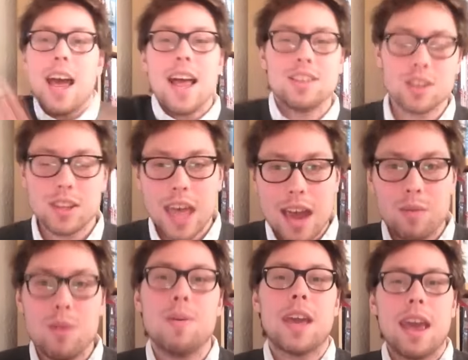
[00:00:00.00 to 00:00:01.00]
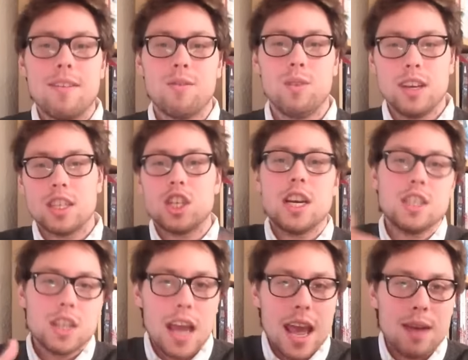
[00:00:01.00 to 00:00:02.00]
And so then we became we
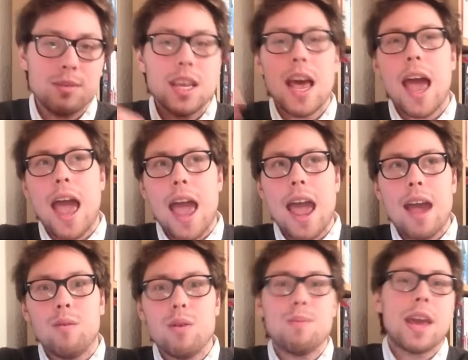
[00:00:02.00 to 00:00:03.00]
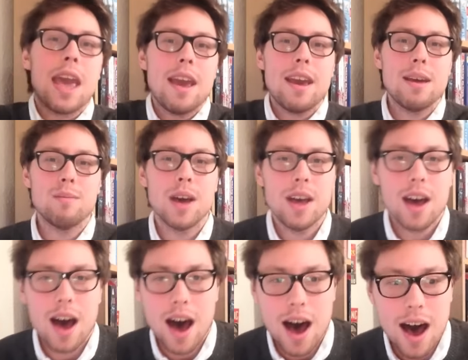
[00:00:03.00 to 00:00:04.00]
exchanged names and we became
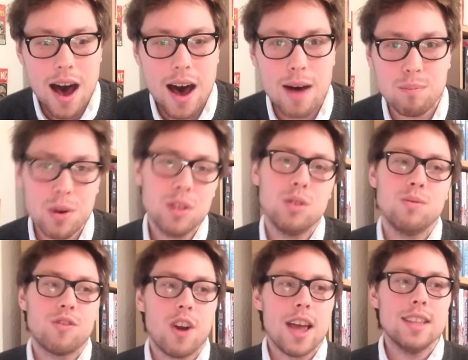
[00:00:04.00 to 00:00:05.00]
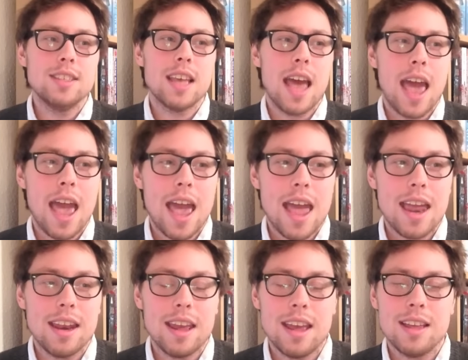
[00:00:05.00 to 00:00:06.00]
uh BookTube friends,
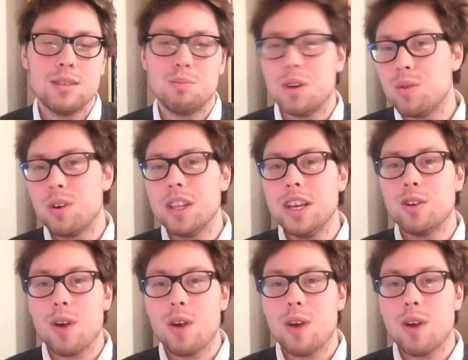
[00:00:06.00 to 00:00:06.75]
and it's been really